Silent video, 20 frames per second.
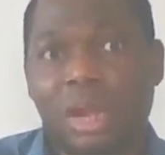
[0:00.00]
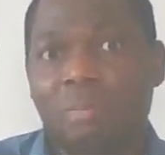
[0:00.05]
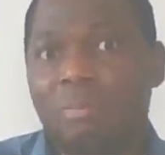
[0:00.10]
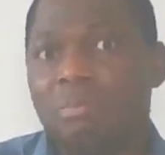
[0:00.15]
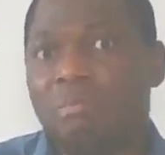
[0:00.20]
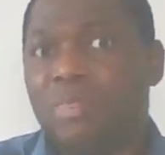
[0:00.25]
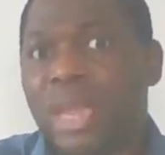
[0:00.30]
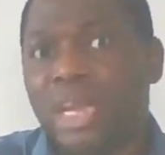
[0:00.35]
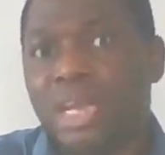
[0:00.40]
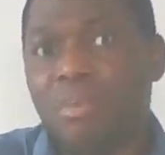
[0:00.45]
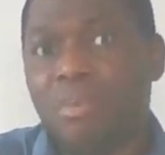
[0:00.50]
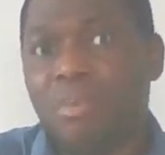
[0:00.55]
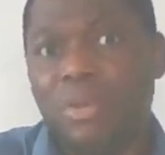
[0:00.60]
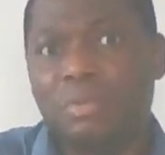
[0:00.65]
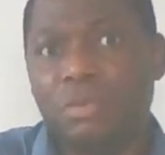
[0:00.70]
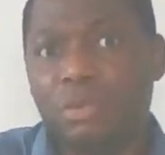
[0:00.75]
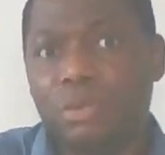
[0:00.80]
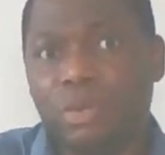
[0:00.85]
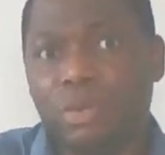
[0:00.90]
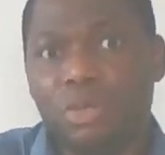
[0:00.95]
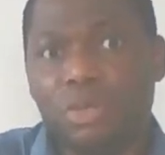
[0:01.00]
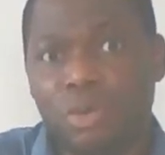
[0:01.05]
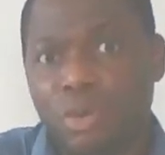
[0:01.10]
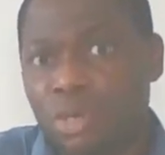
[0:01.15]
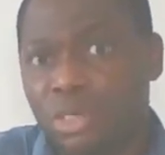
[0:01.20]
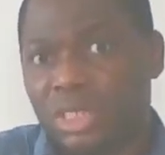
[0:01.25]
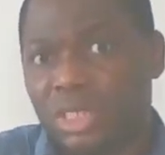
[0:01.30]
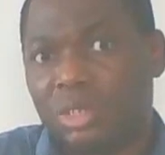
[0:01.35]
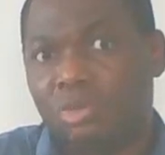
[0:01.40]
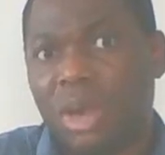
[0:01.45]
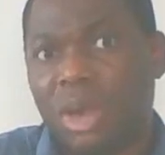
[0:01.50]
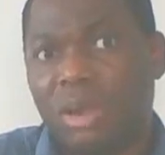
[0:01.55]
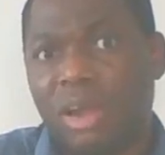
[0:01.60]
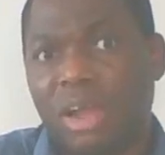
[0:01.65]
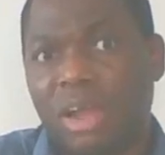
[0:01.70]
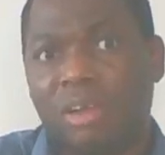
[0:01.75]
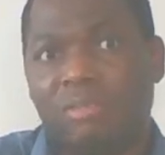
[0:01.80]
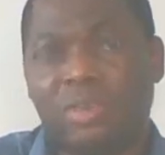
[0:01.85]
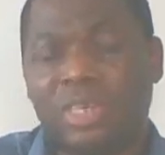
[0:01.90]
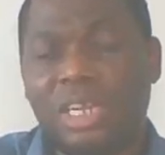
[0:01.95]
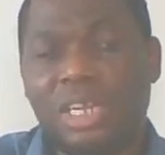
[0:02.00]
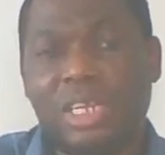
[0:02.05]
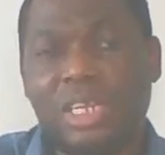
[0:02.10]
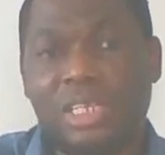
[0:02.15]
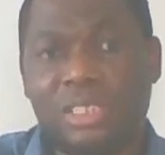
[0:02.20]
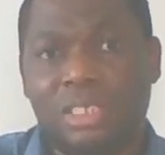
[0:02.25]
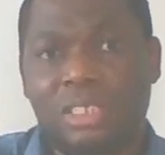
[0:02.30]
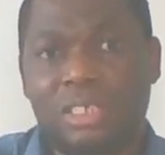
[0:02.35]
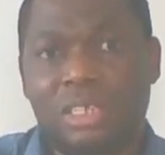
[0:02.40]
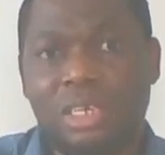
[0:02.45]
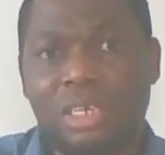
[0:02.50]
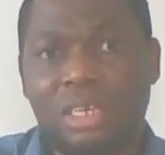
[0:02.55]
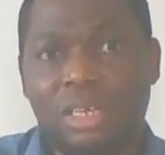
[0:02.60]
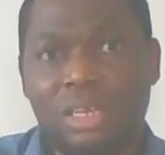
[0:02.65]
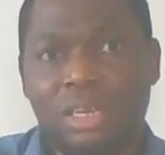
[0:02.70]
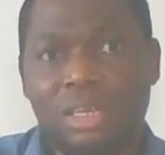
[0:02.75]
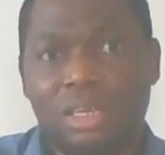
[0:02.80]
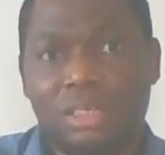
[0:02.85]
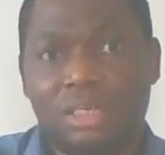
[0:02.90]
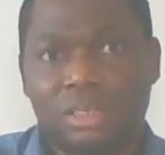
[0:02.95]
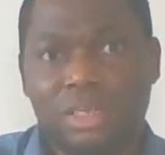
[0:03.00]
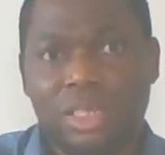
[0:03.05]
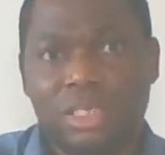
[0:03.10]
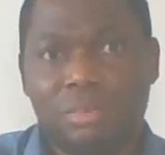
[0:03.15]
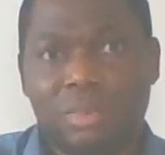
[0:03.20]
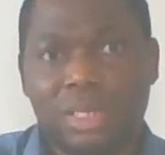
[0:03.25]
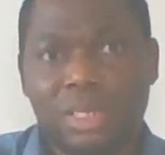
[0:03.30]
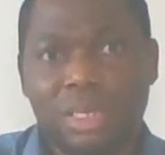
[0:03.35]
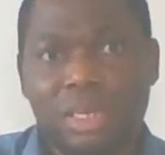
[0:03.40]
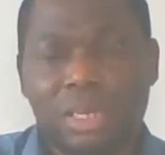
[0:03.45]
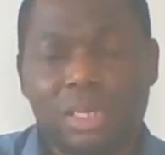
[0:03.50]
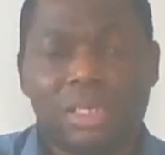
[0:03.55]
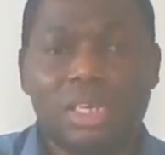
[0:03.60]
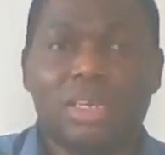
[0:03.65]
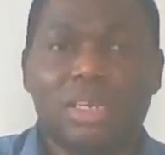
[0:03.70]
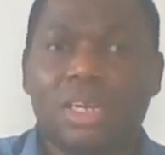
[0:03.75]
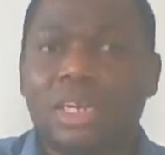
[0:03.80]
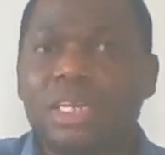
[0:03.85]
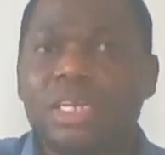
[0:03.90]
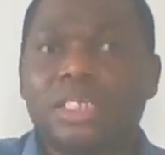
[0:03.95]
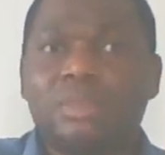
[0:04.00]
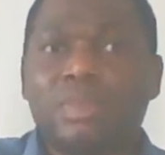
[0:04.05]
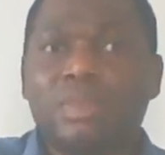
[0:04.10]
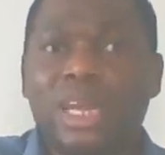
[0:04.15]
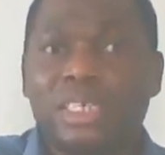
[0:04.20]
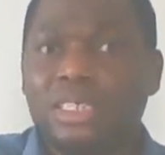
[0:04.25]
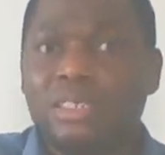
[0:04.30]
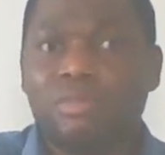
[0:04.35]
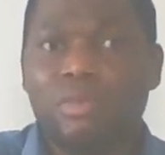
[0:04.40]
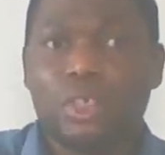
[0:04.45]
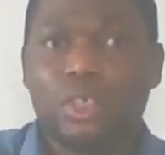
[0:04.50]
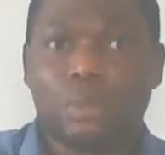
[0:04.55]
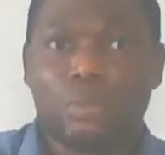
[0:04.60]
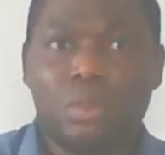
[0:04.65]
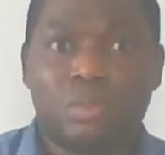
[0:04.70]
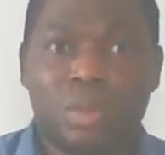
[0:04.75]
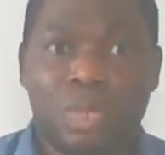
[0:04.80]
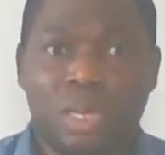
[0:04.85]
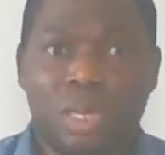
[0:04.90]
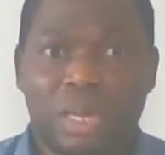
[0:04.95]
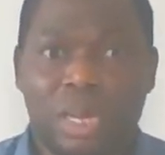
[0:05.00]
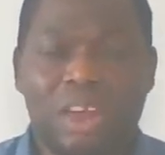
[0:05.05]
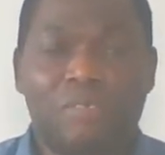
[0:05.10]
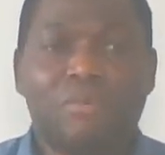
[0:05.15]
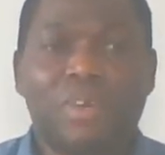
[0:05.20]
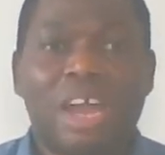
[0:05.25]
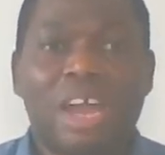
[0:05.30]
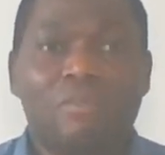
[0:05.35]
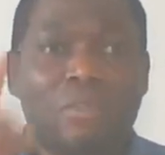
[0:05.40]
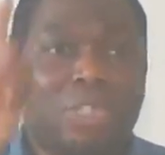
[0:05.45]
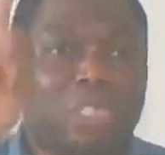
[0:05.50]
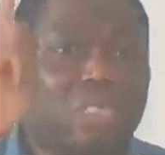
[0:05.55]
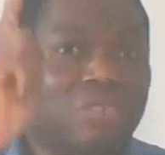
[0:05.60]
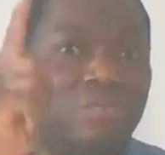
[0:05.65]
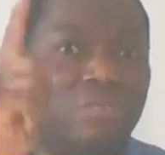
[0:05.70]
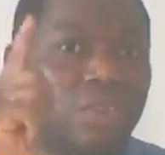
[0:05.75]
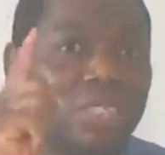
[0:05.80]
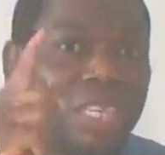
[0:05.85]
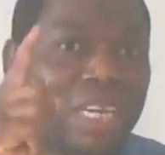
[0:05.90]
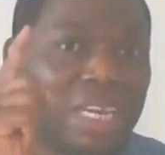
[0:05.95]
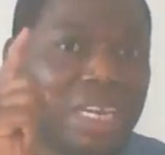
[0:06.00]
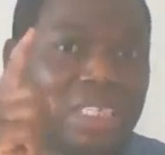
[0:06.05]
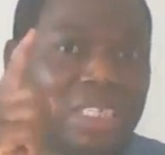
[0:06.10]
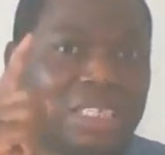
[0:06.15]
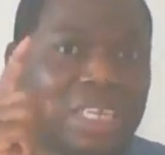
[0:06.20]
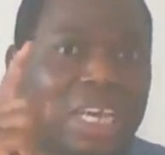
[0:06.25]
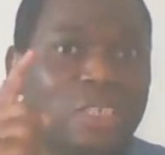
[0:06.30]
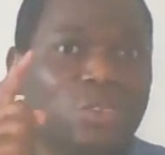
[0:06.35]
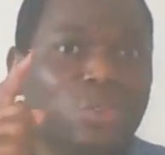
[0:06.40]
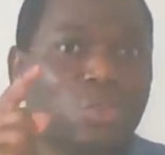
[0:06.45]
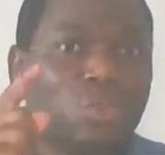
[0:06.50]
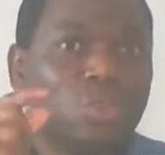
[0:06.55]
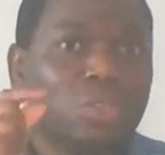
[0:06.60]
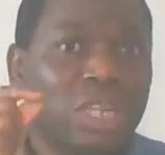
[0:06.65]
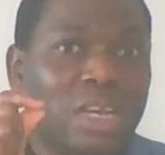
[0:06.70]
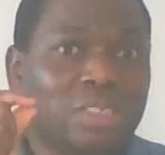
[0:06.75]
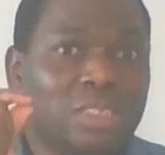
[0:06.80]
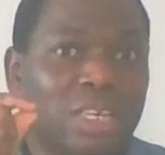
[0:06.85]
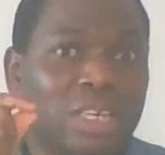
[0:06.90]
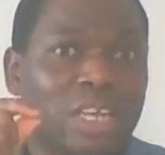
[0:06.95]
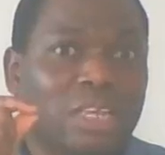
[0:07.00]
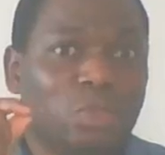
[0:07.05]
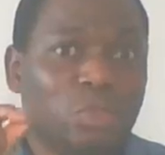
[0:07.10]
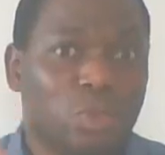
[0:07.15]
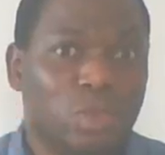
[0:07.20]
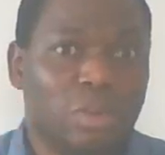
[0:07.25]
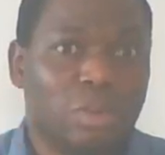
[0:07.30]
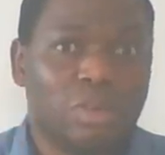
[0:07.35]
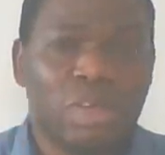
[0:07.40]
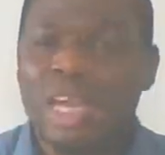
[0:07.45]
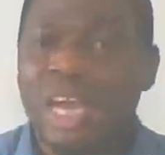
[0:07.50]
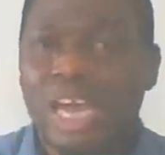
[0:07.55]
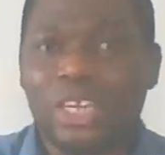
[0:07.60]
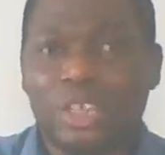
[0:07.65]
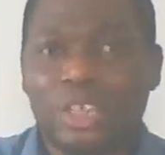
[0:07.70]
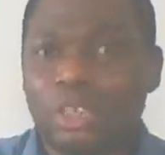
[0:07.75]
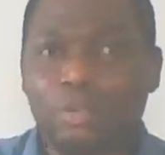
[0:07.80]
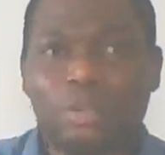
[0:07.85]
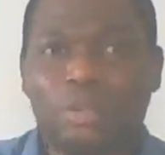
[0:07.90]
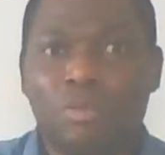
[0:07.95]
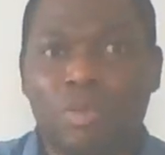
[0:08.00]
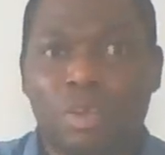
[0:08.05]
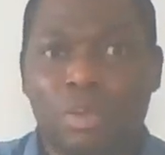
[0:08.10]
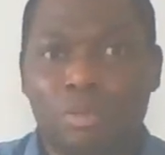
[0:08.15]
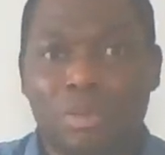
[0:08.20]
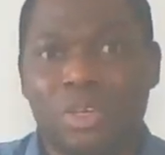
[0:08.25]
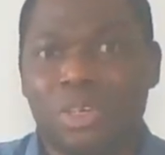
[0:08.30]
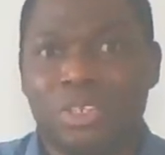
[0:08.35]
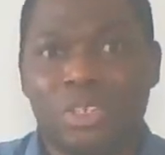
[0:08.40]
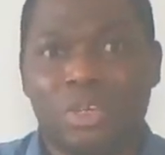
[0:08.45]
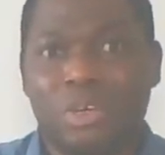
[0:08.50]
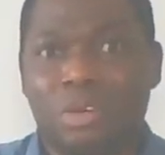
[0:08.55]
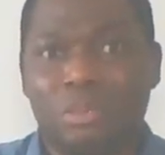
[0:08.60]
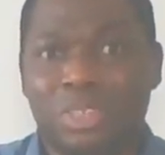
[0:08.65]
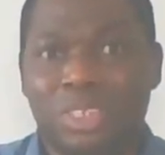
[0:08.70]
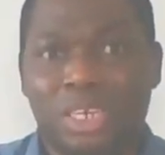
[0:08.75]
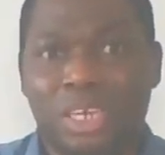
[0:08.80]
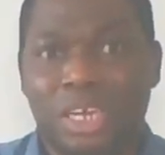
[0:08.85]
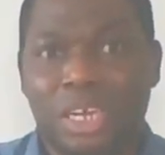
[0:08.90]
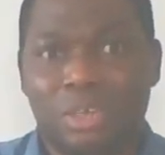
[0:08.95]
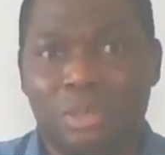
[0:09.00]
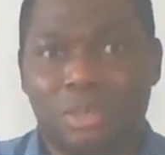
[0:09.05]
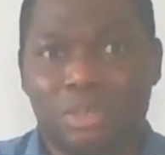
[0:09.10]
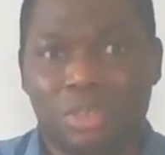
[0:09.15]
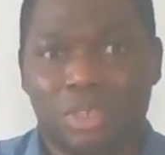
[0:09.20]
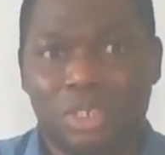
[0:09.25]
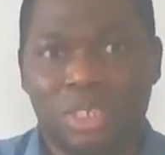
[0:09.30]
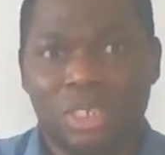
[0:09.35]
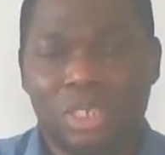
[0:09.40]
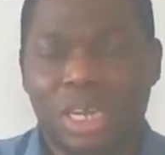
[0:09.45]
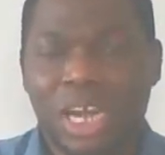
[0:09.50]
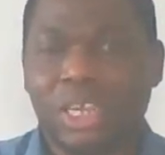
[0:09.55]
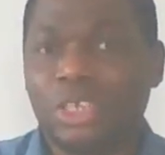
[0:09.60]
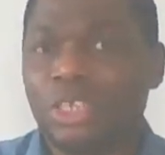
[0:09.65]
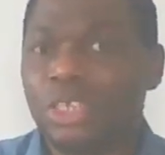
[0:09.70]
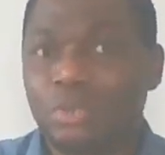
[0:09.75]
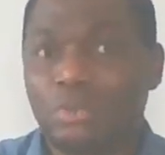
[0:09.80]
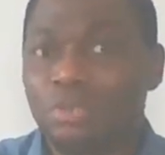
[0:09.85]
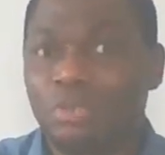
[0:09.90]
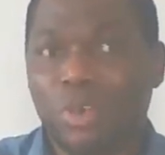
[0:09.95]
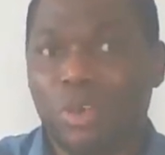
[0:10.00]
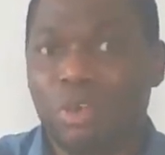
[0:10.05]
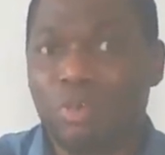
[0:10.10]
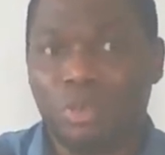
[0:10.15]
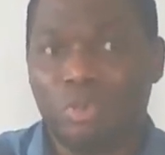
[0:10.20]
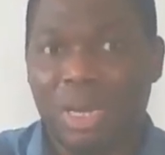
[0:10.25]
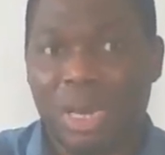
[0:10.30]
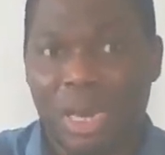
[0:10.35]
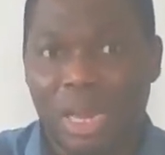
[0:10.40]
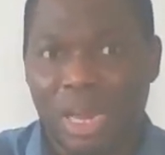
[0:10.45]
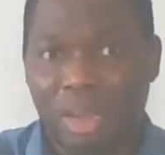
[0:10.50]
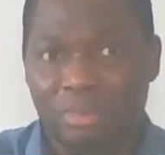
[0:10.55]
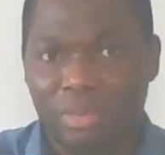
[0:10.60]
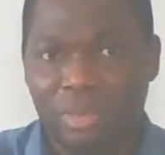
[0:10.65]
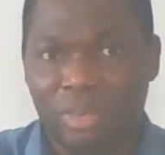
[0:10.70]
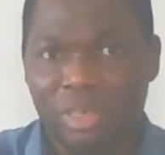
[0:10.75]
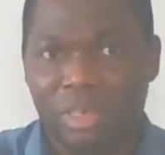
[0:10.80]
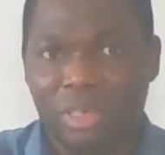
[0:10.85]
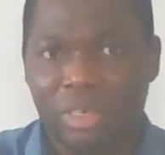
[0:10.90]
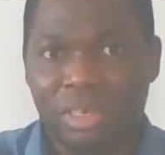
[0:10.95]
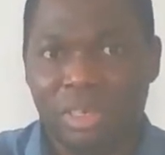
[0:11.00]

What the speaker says: And many people don't know until I have released the statement. They released my divorce paper. I filed for divorce against her in 2012. I just moved on because she committed adultery. I just moved on with my life.